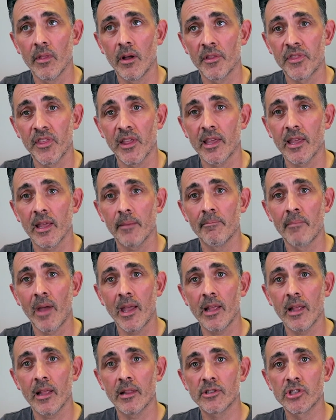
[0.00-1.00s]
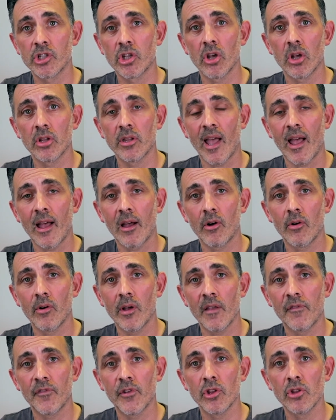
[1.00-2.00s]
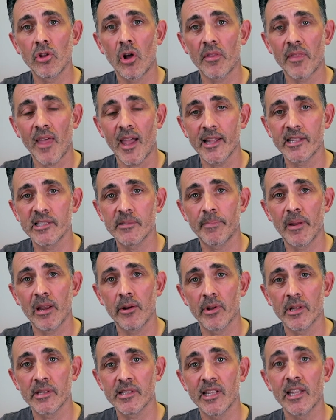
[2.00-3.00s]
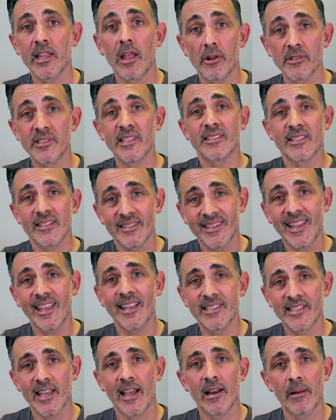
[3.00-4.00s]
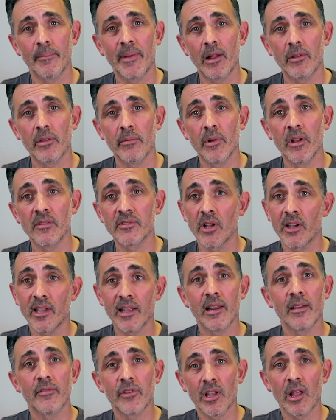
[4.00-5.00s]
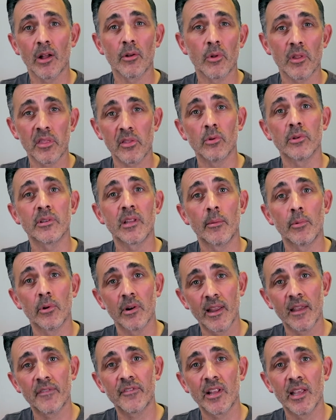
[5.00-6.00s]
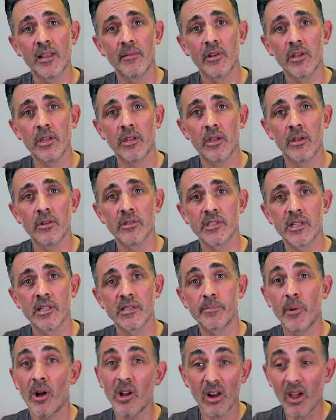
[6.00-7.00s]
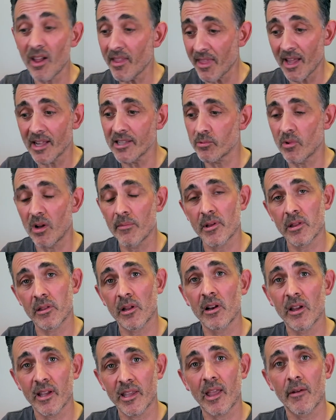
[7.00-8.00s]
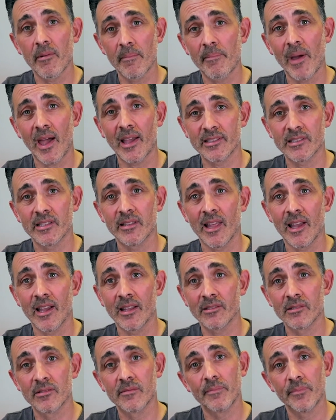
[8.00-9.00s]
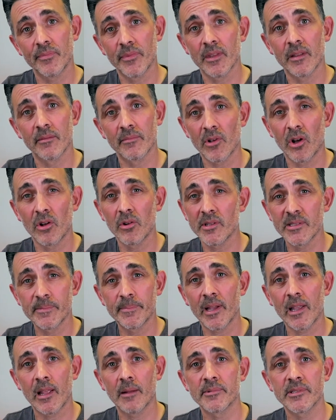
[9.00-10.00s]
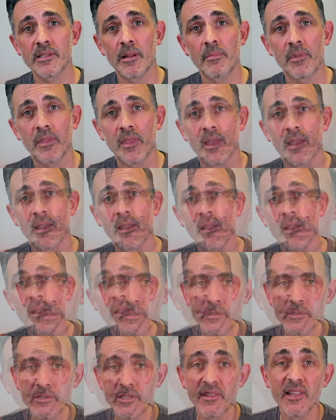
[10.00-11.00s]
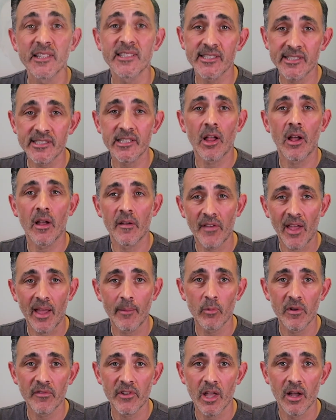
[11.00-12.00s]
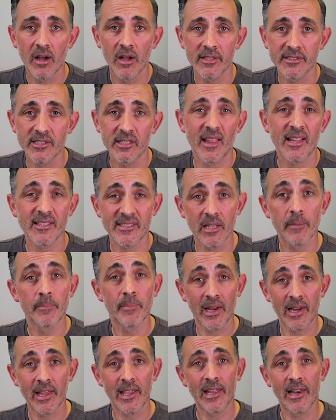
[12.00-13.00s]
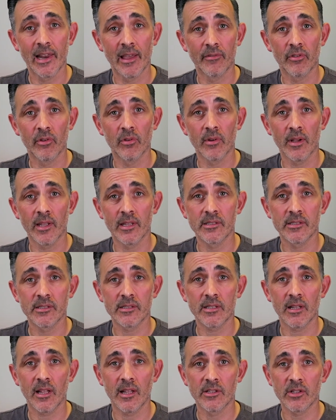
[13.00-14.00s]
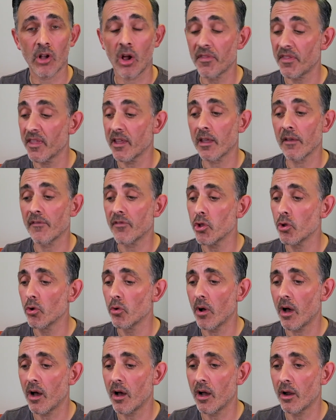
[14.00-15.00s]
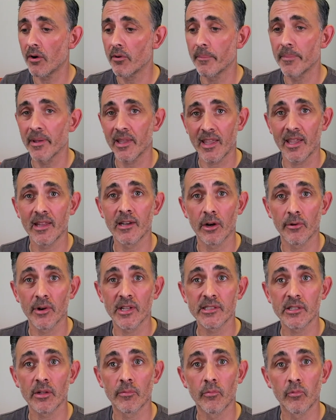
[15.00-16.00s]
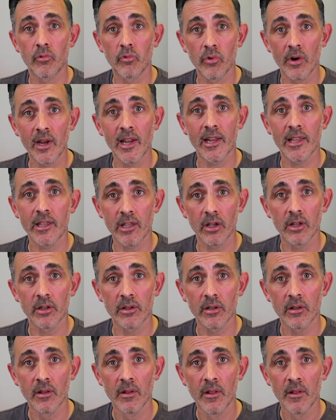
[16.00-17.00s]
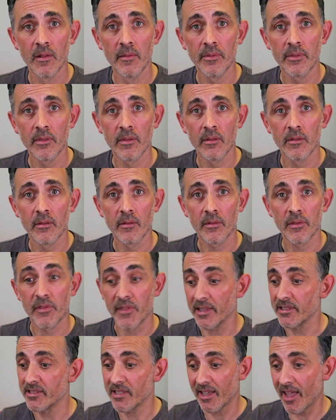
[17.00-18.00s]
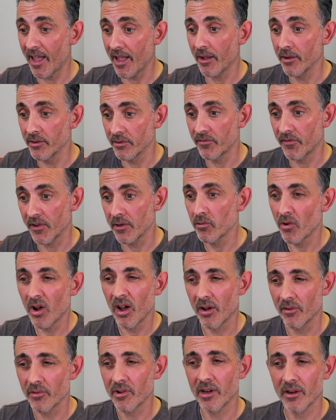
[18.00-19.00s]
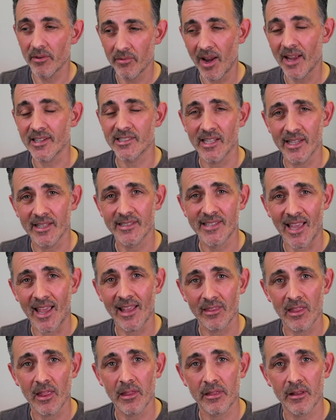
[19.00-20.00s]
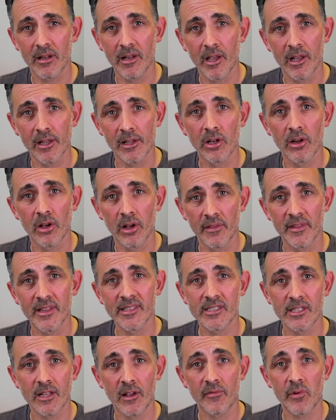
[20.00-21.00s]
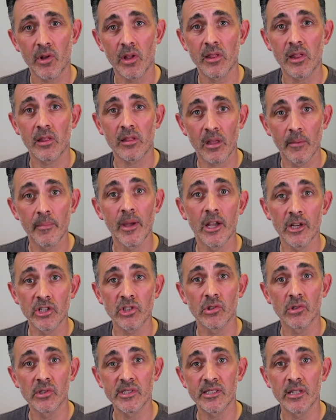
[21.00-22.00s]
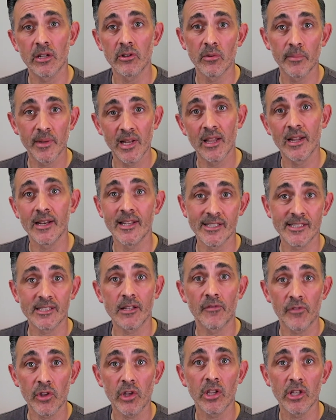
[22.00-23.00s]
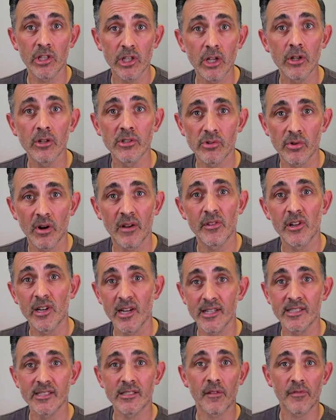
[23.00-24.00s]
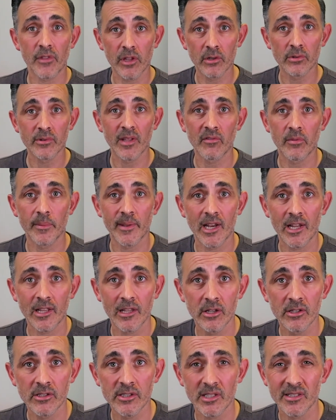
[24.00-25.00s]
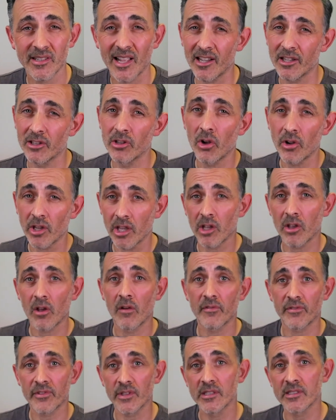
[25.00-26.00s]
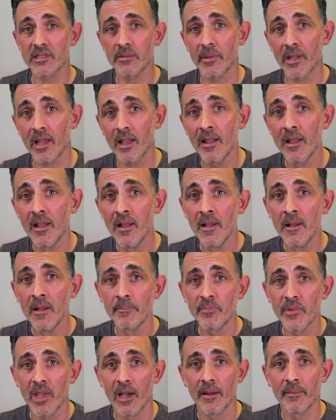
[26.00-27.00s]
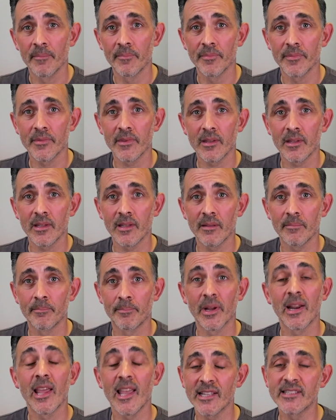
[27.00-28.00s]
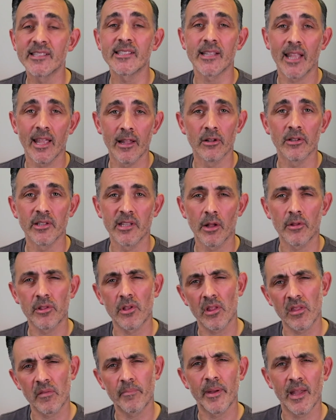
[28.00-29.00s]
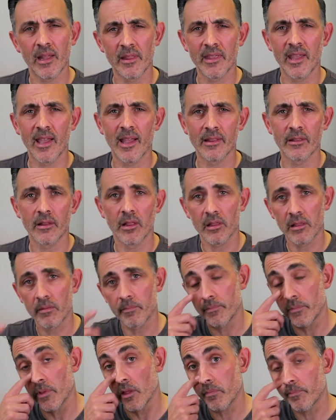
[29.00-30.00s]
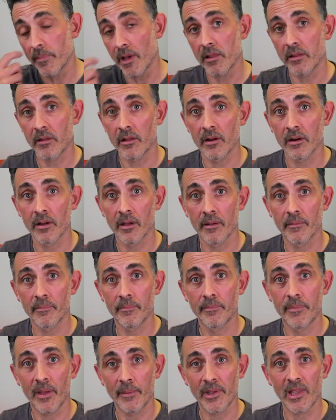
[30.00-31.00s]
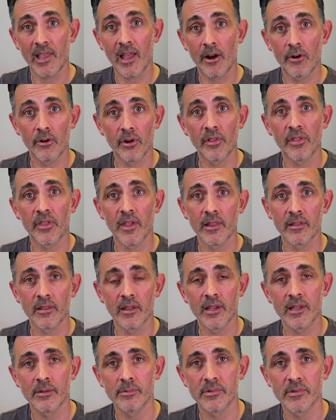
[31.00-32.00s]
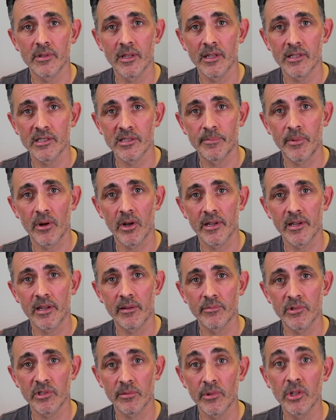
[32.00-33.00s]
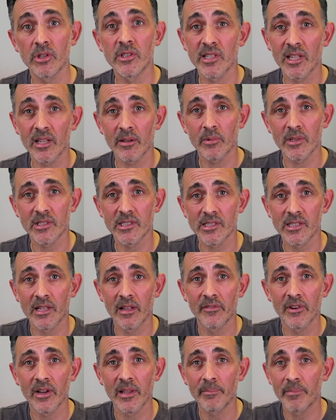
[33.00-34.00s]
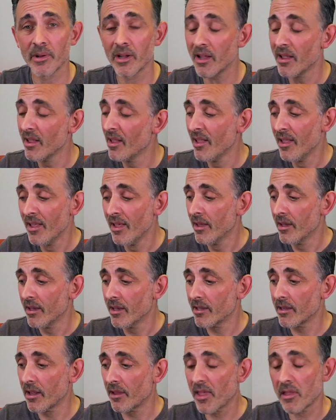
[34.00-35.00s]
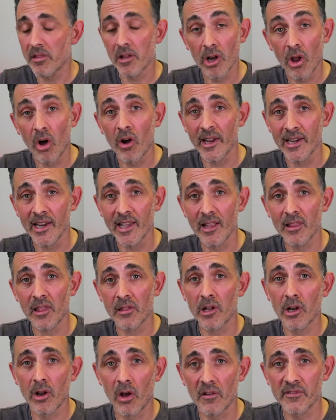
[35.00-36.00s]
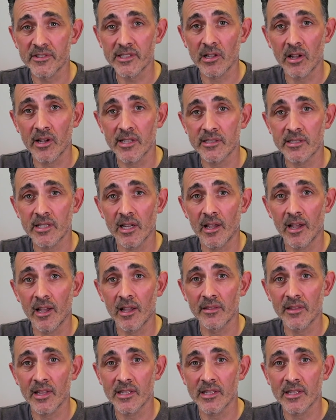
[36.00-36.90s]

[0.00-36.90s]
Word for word: I think it make, it's good how, if you're not that experienced, he goes into detail about the moves. Like he'll even go what sort of double lift he uses, but I like that as well because I like going back to that, and, and I always pick up something. So this is sleight of hand with cards. So that's the ability level. It's, it's, I think if you are a beginner, it's a really good thing to get and think, right, I'm going to actually attack this and learn a lot of this stuff, because it's commercial. So you'll be learning stuff you can use rather than learning stuff that you'll never be able to use, because that can knock your confidence a bit. Um, but it is skilled. You know, it's got this bit at the end that's, that's based on a Pepe Carroll thing that, he, that inspired him to music, which is lovely. But, you know, there's a lot in here. There's a lot of sleights to learn.